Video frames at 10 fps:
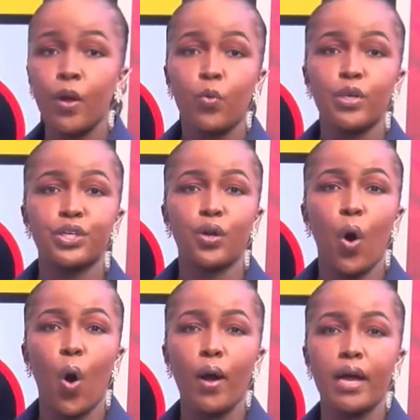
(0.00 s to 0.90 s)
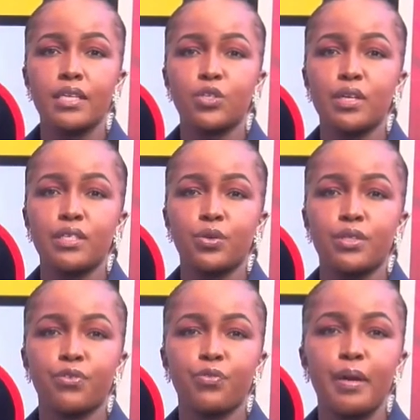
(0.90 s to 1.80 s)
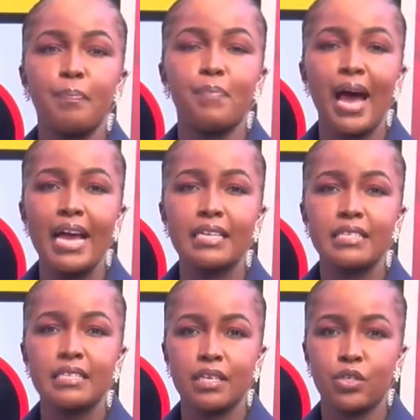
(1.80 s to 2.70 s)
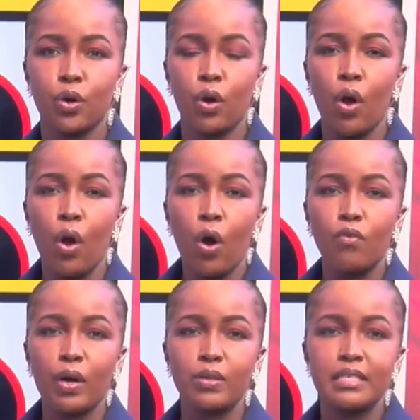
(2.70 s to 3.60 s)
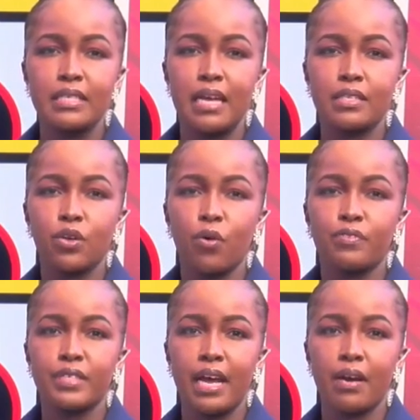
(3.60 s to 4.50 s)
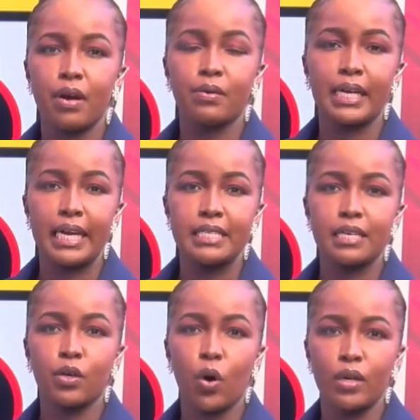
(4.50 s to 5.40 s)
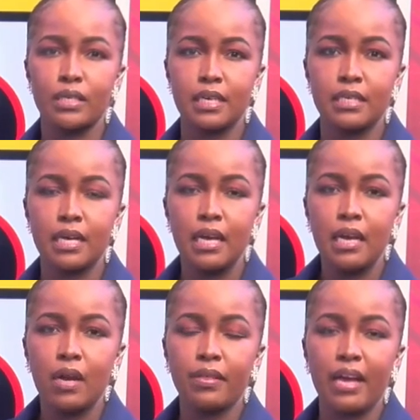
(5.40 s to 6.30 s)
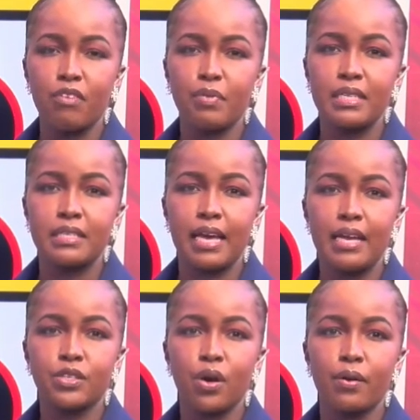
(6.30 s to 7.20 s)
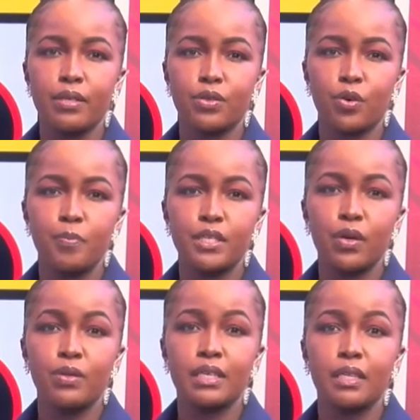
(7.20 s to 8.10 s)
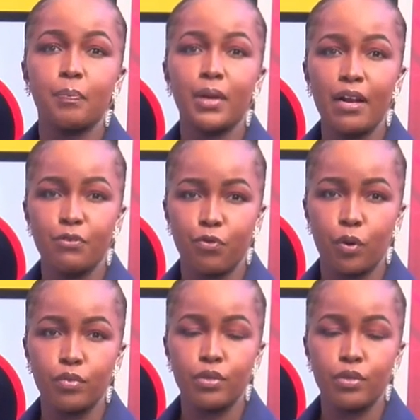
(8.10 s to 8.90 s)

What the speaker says: which in August 2023 banned TikTok over concerns of terror-related content. Now, the government said terrorist groups are using the platform,